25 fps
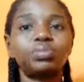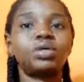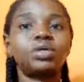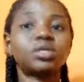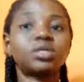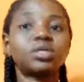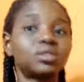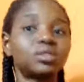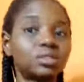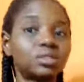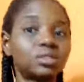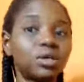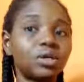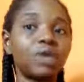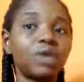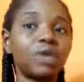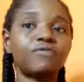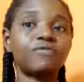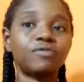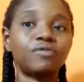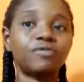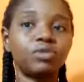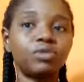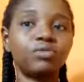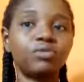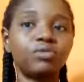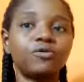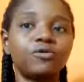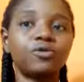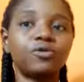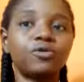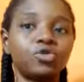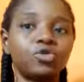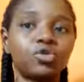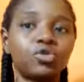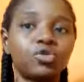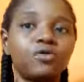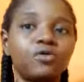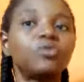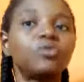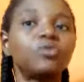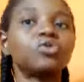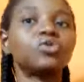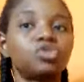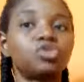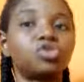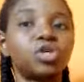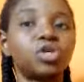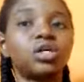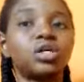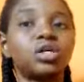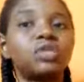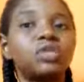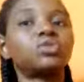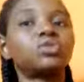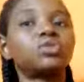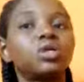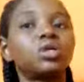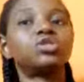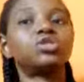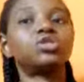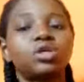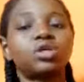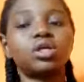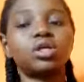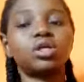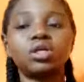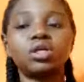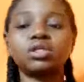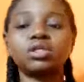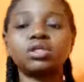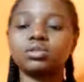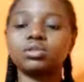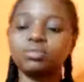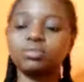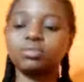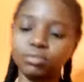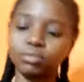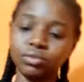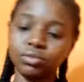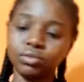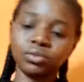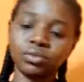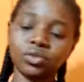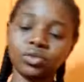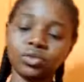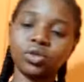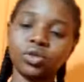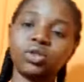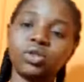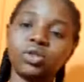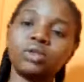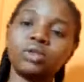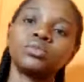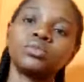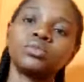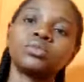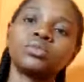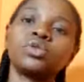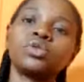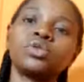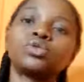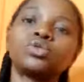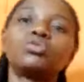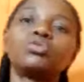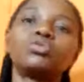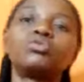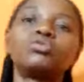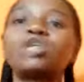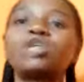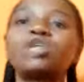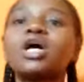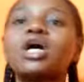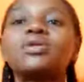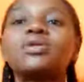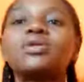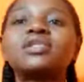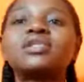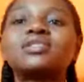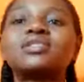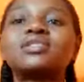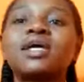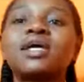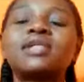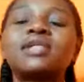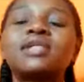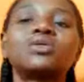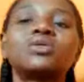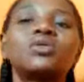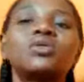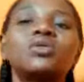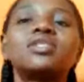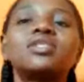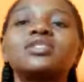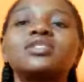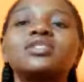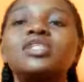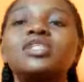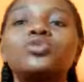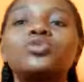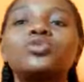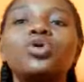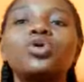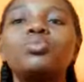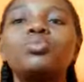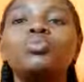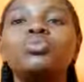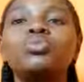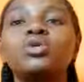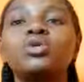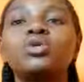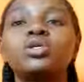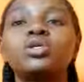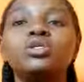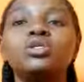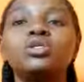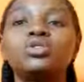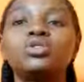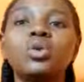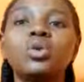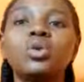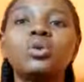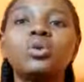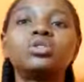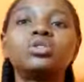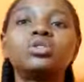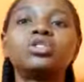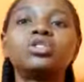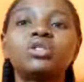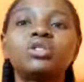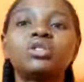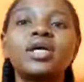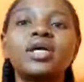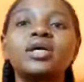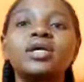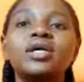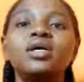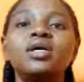Okay, so try other sites where your book is on. They will have marketing tools,